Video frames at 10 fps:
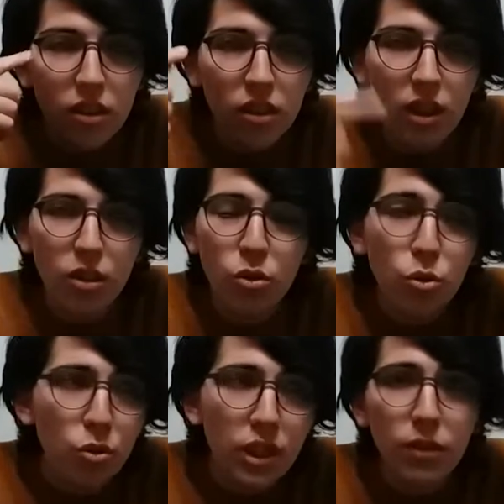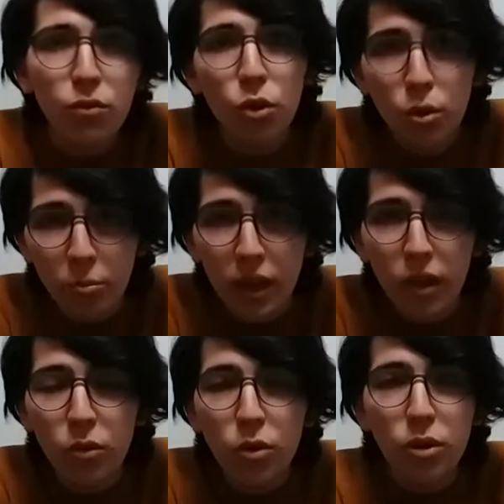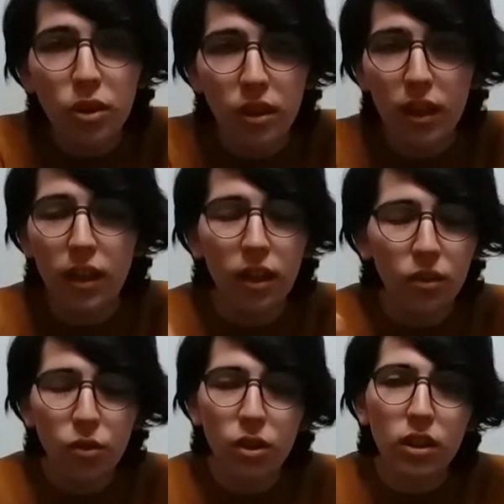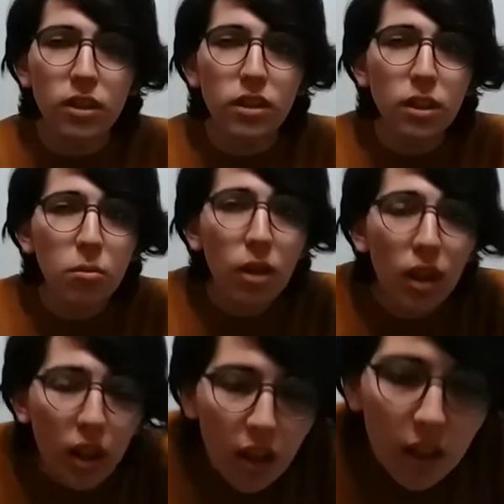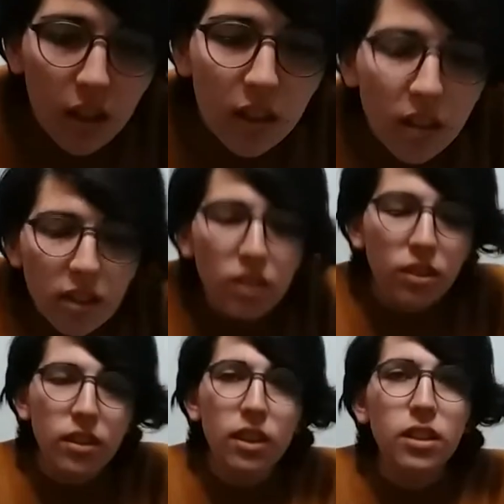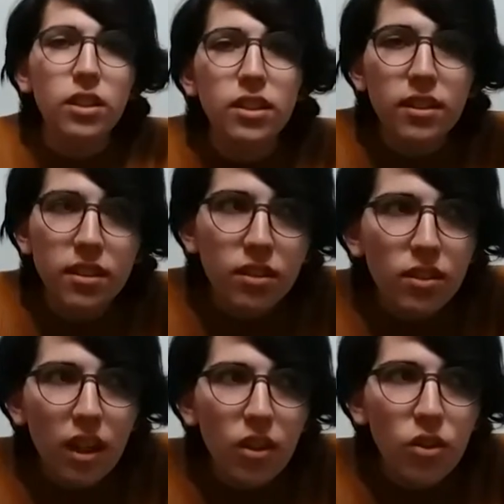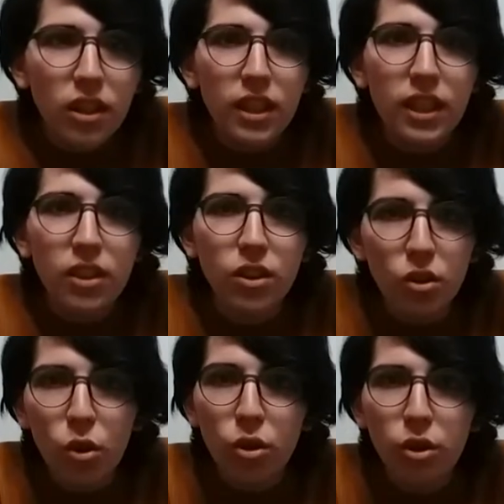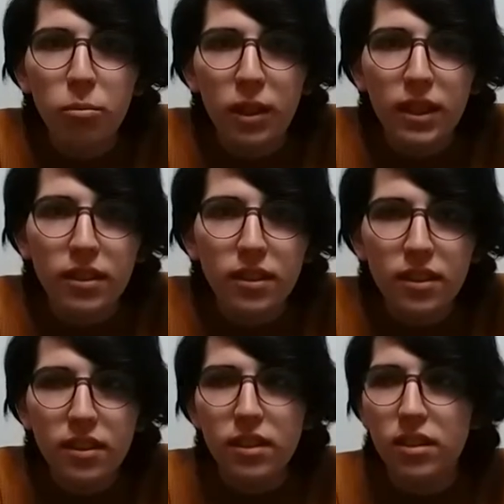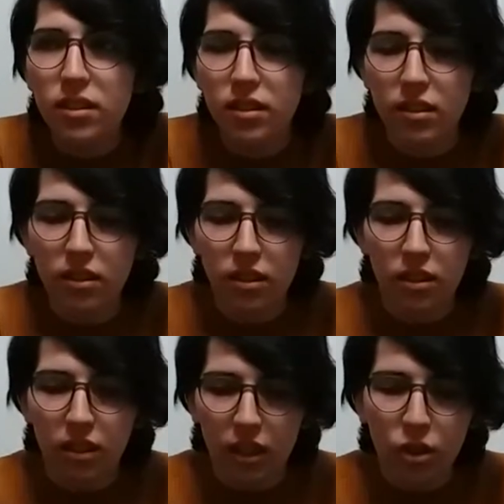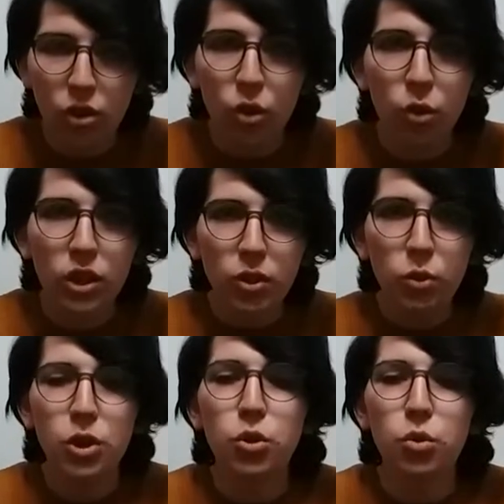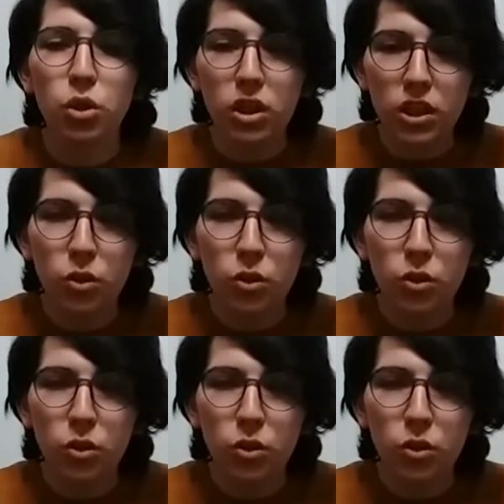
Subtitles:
yeah, do teamwork, pair work. I forgot the team. Then it's not really learner based. It's just like individual.